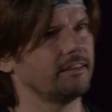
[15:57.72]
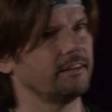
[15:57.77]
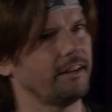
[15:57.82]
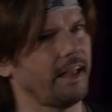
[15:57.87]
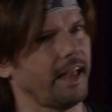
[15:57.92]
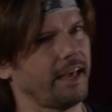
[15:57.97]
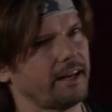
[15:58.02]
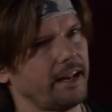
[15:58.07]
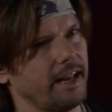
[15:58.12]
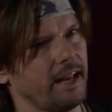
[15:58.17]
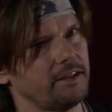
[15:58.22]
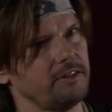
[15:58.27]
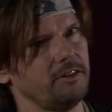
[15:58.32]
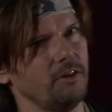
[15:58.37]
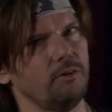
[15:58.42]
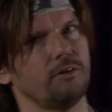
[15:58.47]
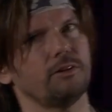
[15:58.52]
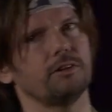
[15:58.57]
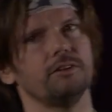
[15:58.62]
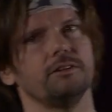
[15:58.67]
and I had
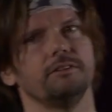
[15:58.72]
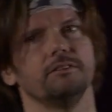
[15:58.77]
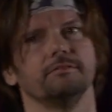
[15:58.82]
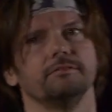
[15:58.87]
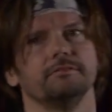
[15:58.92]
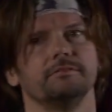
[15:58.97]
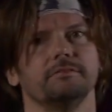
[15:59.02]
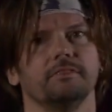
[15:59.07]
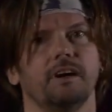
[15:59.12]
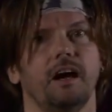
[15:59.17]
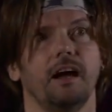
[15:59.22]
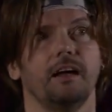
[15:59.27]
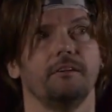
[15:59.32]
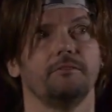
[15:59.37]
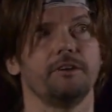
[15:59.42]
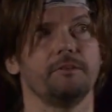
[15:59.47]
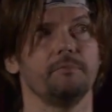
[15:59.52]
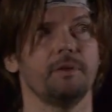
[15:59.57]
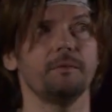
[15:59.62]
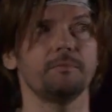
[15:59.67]
no clue. I
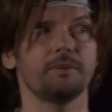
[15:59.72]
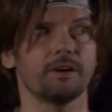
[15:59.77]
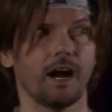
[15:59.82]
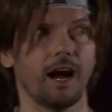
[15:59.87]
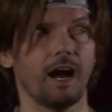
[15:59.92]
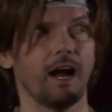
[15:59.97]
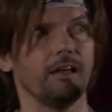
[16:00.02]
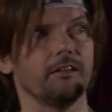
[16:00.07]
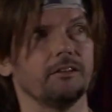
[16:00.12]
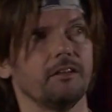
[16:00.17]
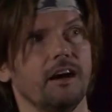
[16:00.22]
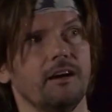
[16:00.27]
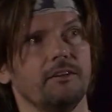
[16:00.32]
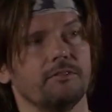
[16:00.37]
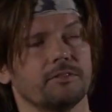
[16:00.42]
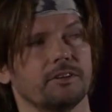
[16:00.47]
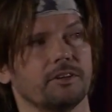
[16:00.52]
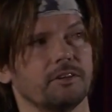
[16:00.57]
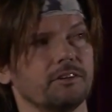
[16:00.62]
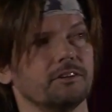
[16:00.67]
remember I
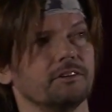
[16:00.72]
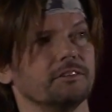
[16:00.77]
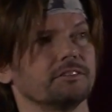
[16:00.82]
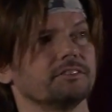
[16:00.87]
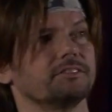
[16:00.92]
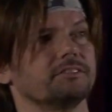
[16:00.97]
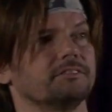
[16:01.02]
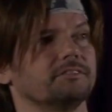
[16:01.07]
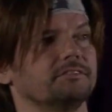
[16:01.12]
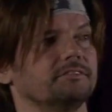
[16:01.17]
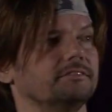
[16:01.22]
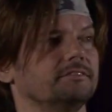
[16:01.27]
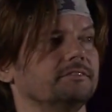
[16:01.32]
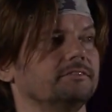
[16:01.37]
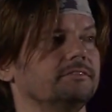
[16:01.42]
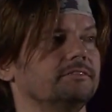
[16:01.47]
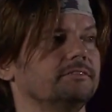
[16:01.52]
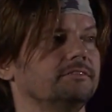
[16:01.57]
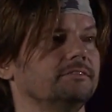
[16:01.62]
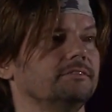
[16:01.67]
loved girls.
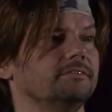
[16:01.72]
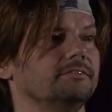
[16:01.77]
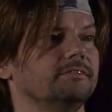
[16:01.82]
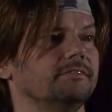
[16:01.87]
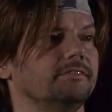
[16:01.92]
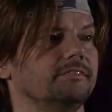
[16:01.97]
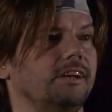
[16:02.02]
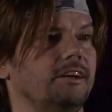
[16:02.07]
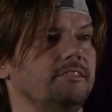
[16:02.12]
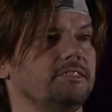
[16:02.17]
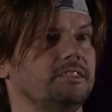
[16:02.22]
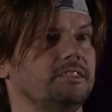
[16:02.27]
I was